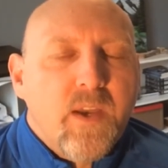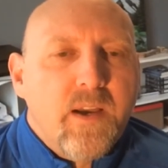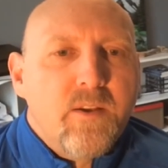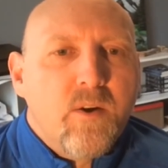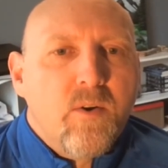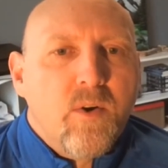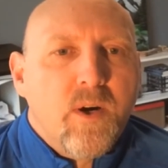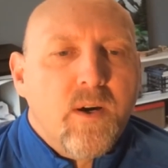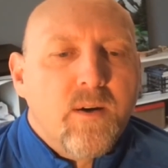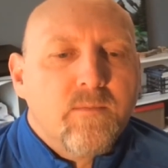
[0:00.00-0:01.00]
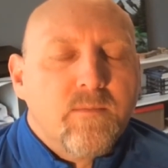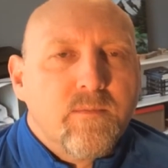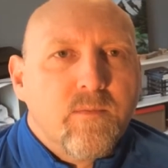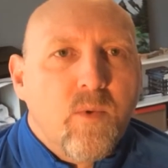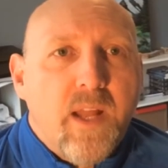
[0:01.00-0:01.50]
I know
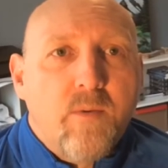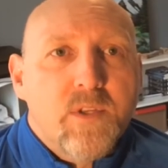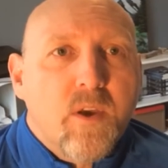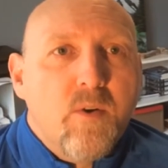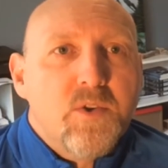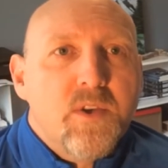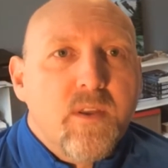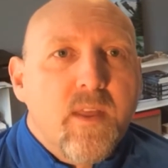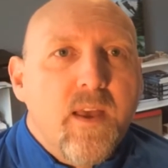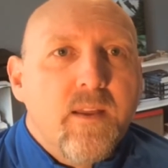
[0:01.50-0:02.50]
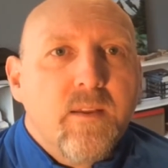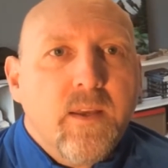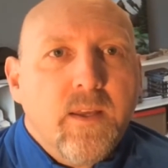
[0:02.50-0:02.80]
when I was coaching that